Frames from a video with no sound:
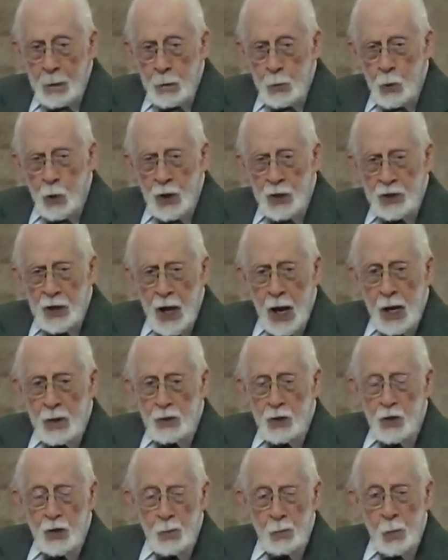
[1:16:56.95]
Toward the
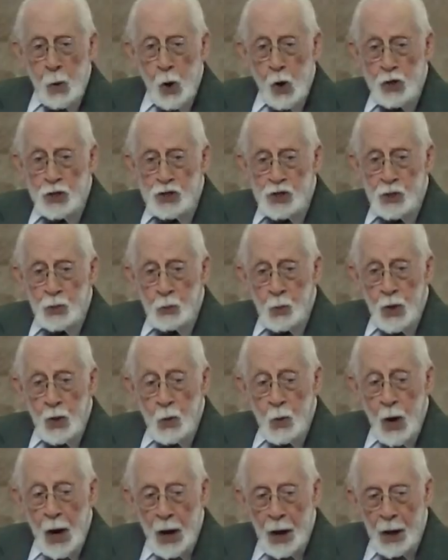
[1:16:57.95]
end of the portion we
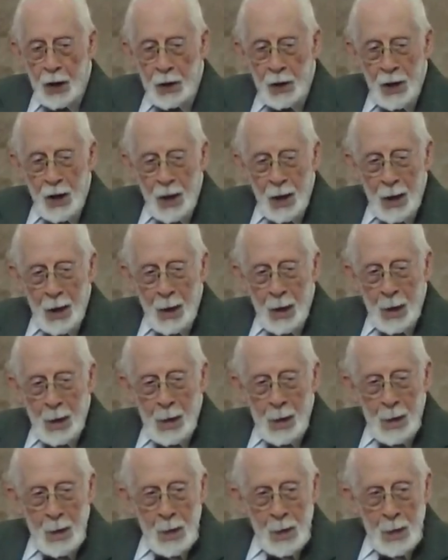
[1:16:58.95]
read,
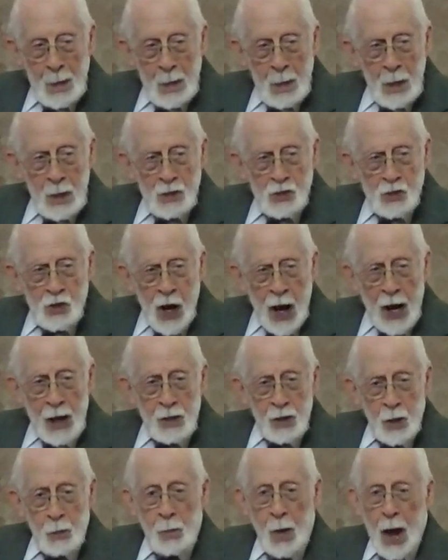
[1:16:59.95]

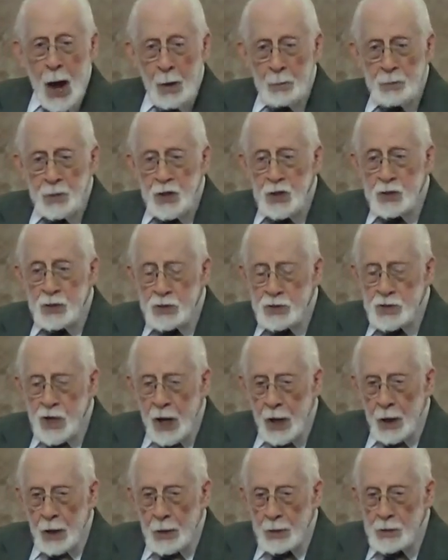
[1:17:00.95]
John the Baptist
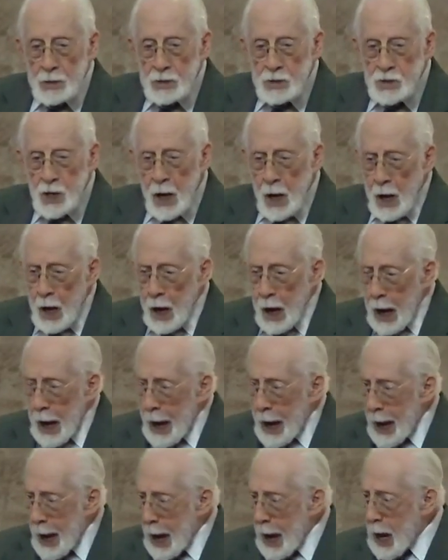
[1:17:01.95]
says,
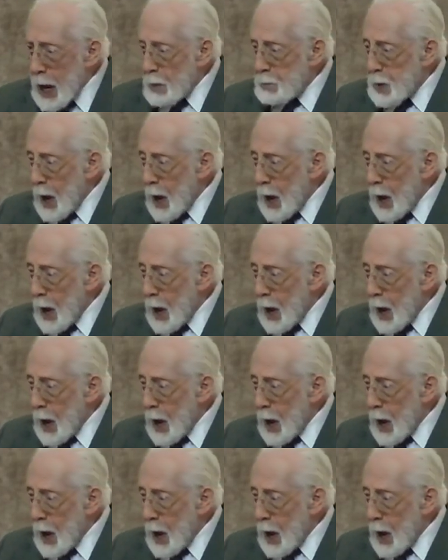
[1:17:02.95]
I